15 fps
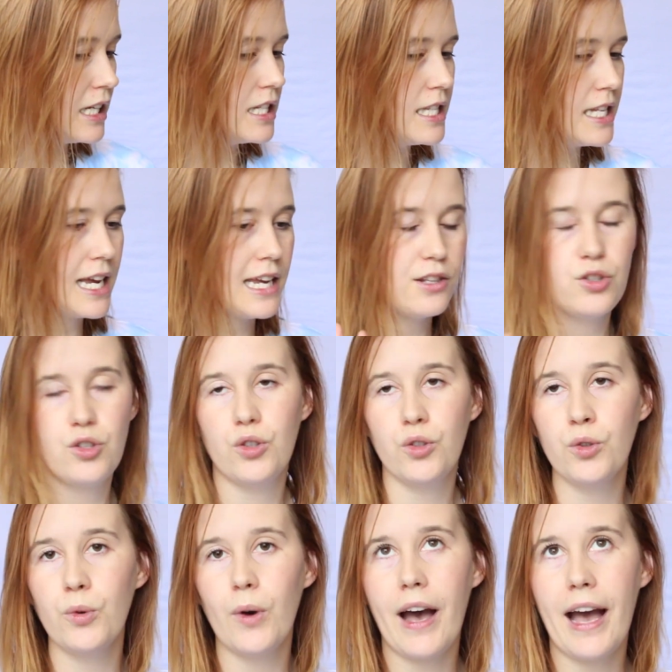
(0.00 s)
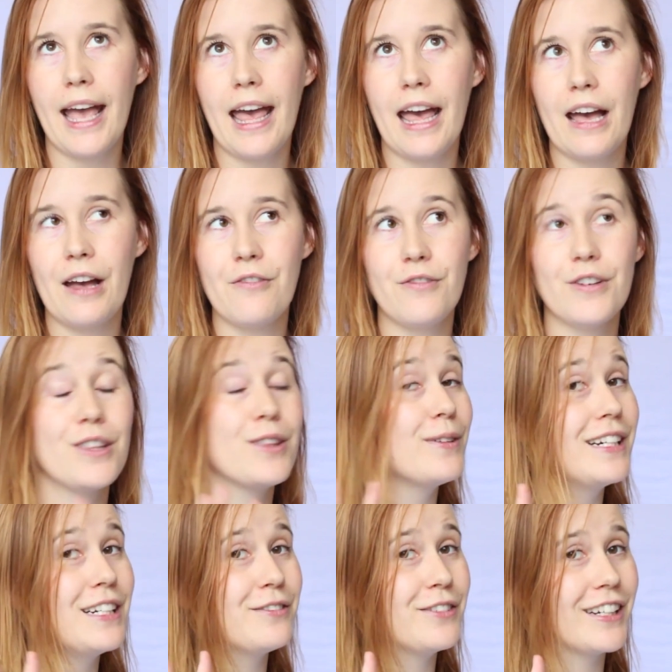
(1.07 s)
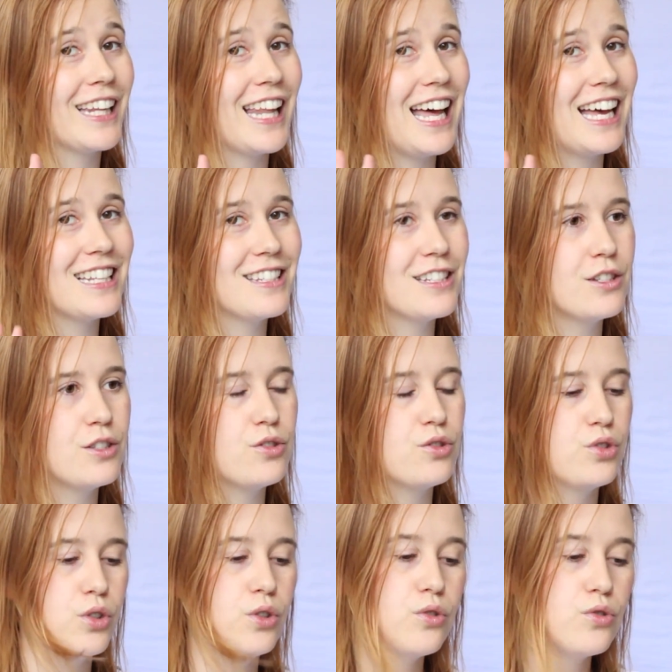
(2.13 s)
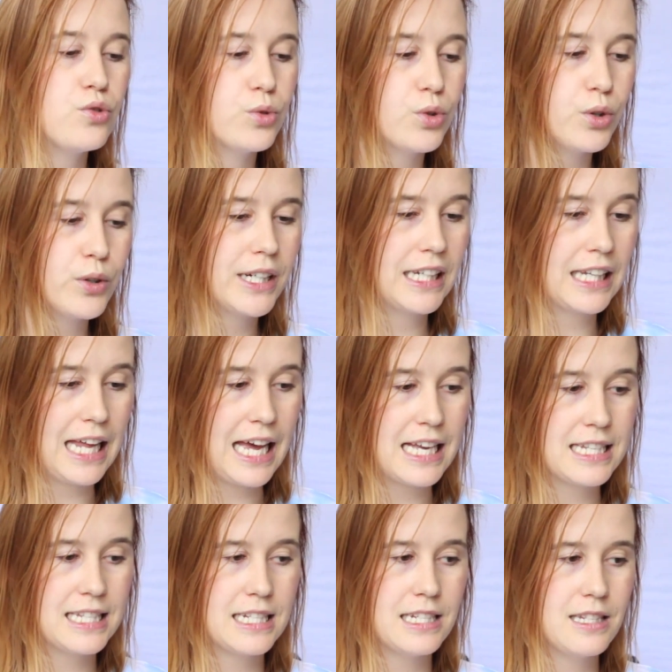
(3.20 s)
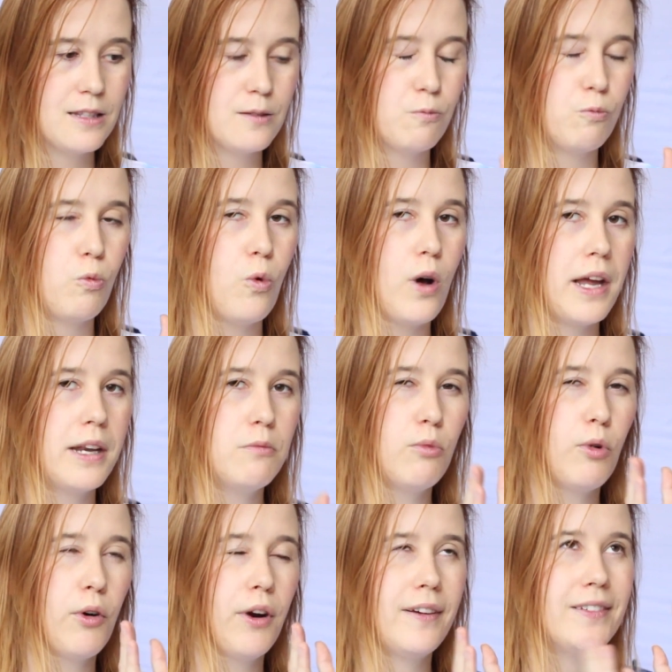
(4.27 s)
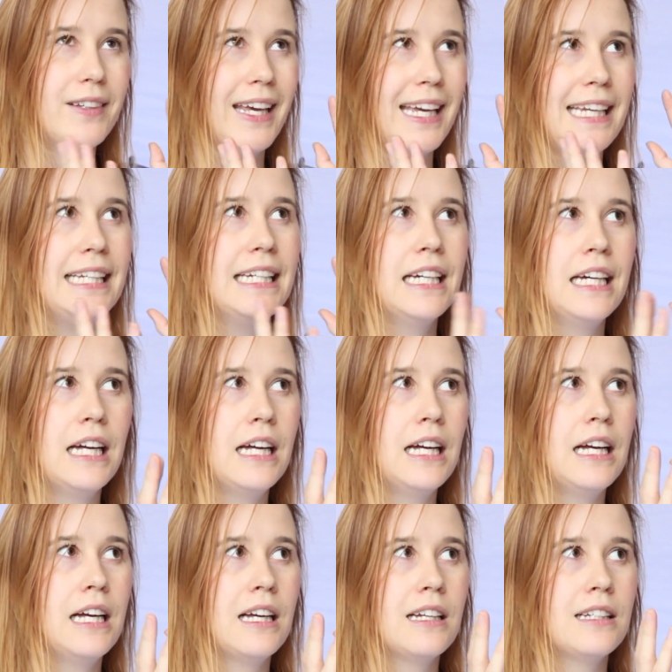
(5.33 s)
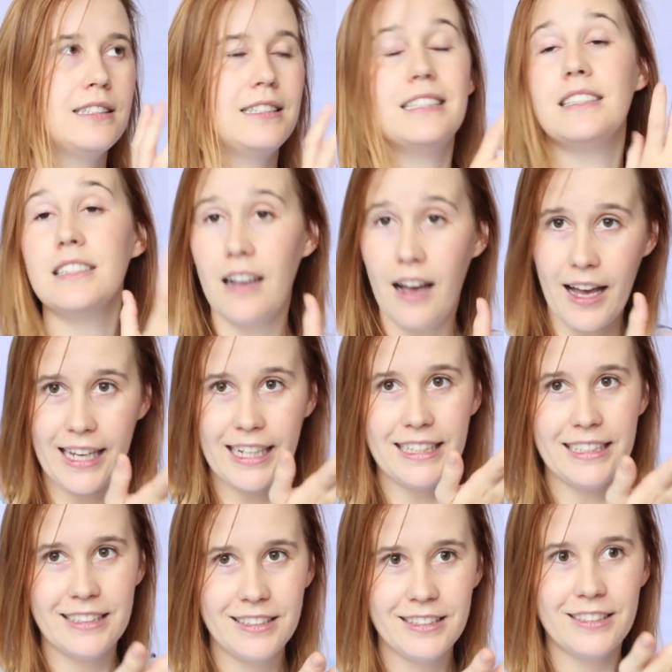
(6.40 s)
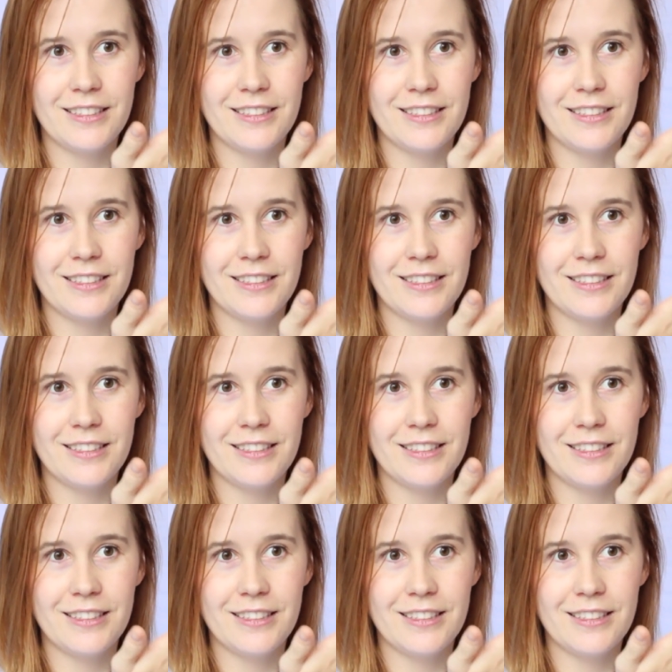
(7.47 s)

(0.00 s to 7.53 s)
Day 2 I have 3 different classes, 2 drawing classes, one more of a design